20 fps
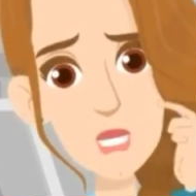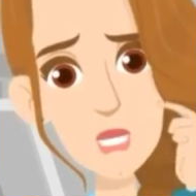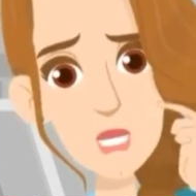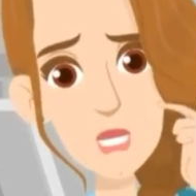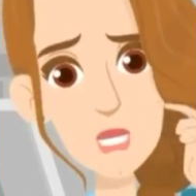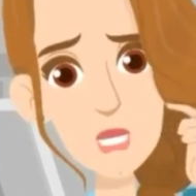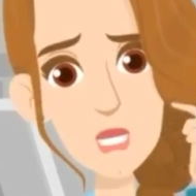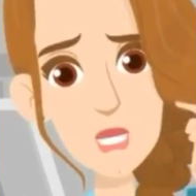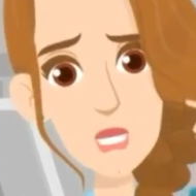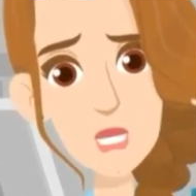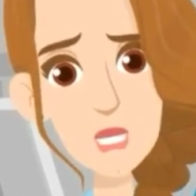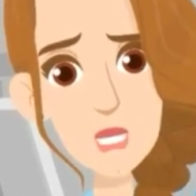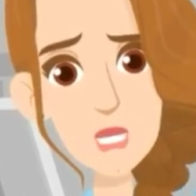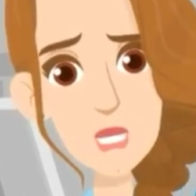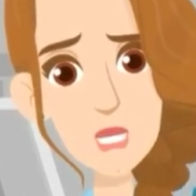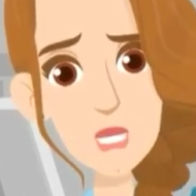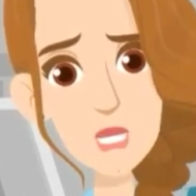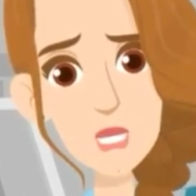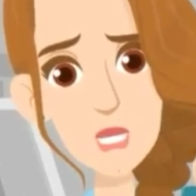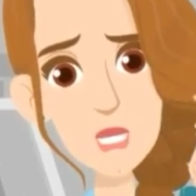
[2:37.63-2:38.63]

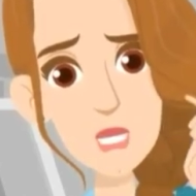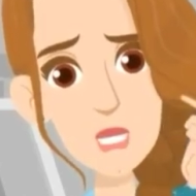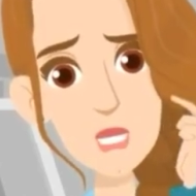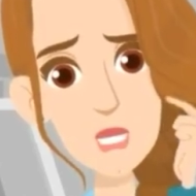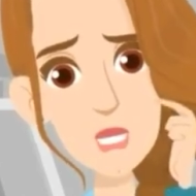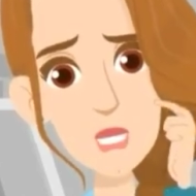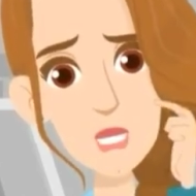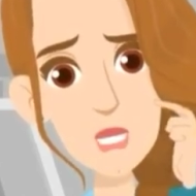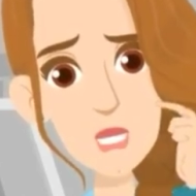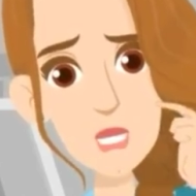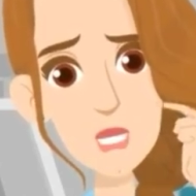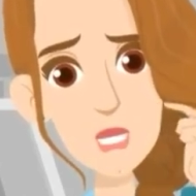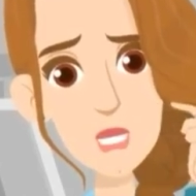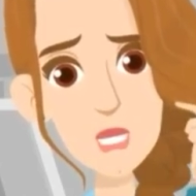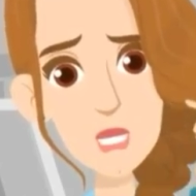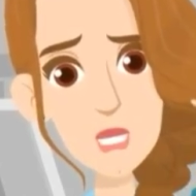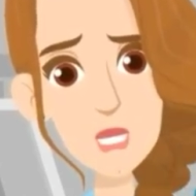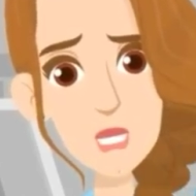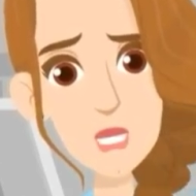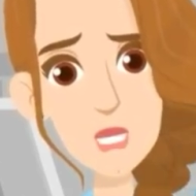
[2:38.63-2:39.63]

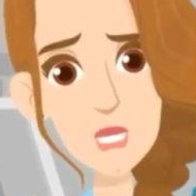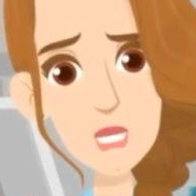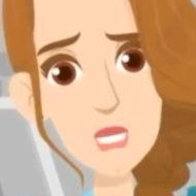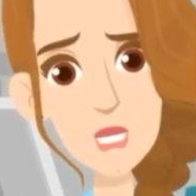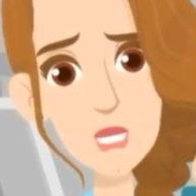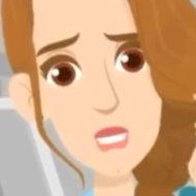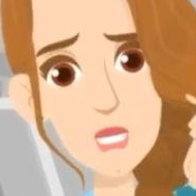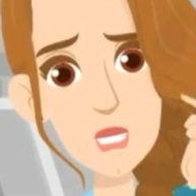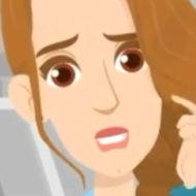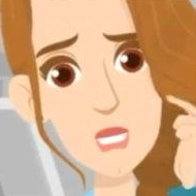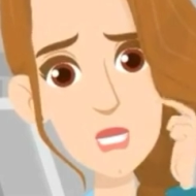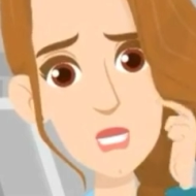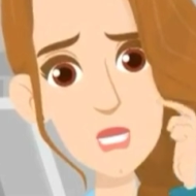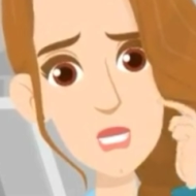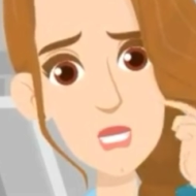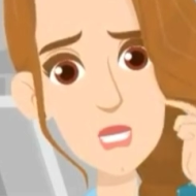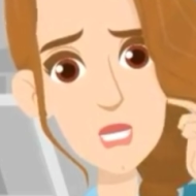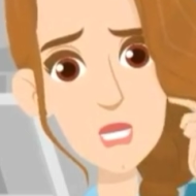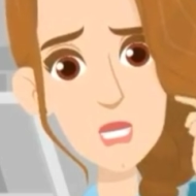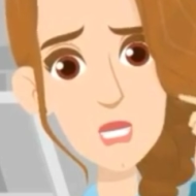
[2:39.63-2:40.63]

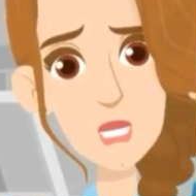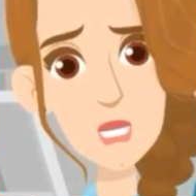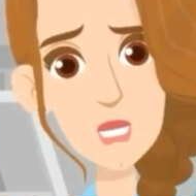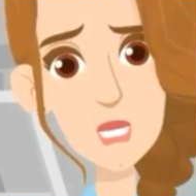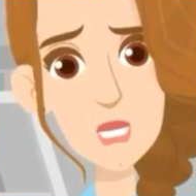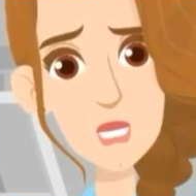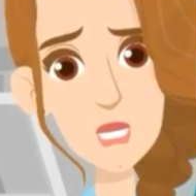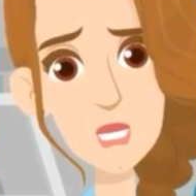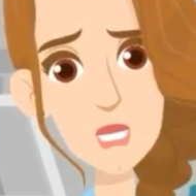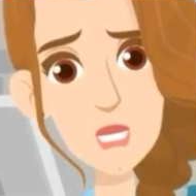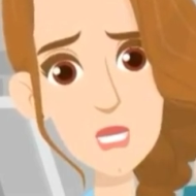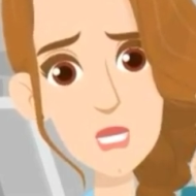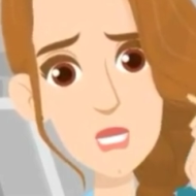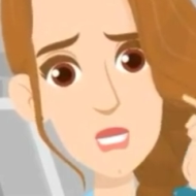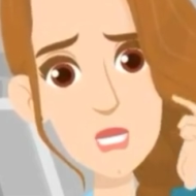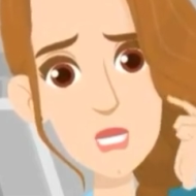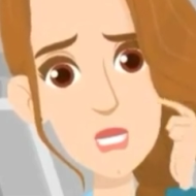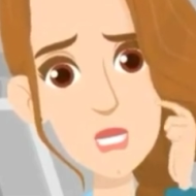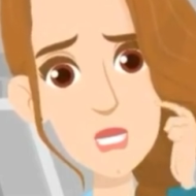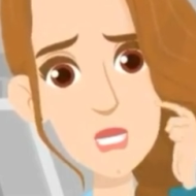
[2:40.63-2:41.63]

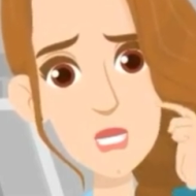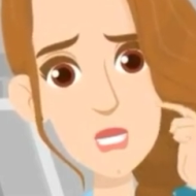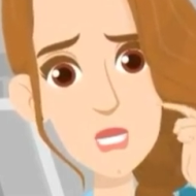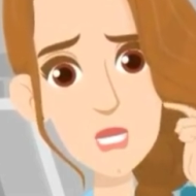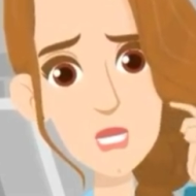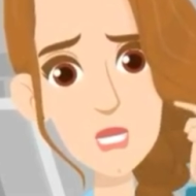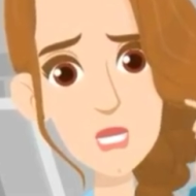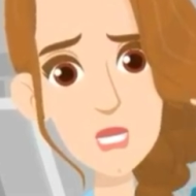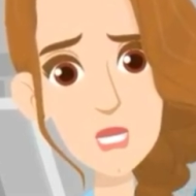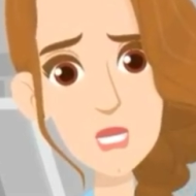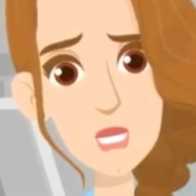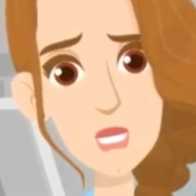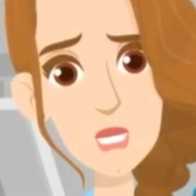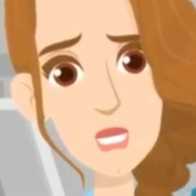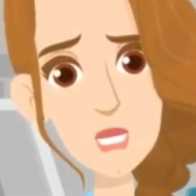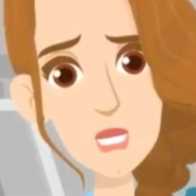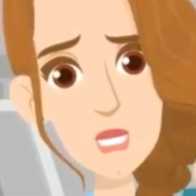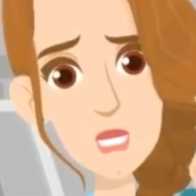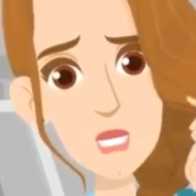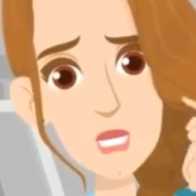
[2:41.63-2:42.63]

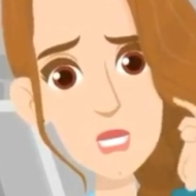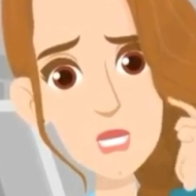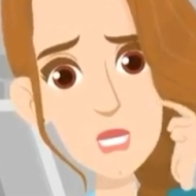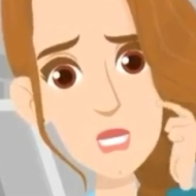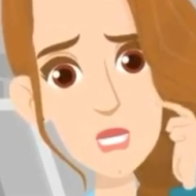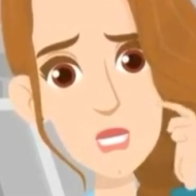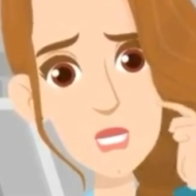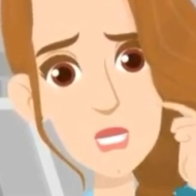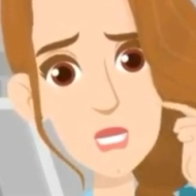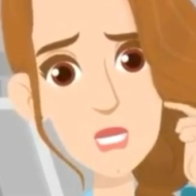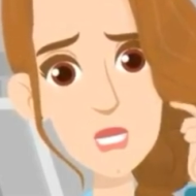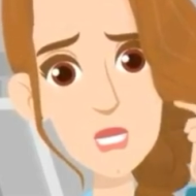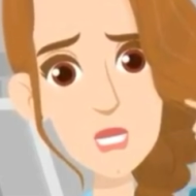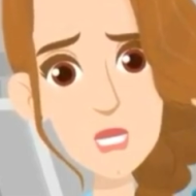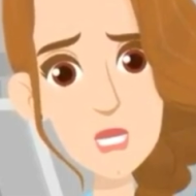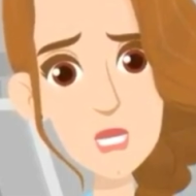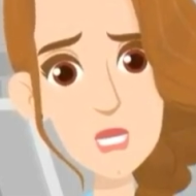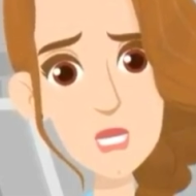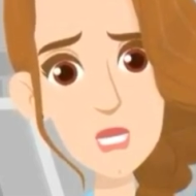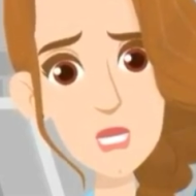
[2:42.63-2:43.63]

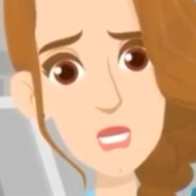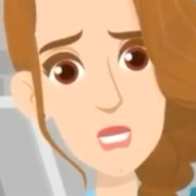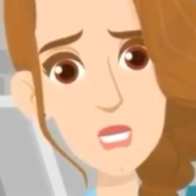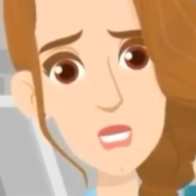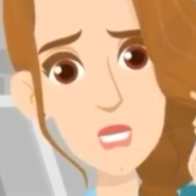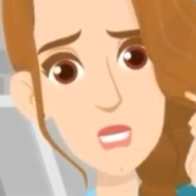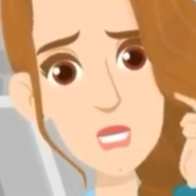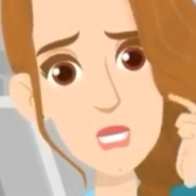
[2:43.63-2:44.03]
(silent)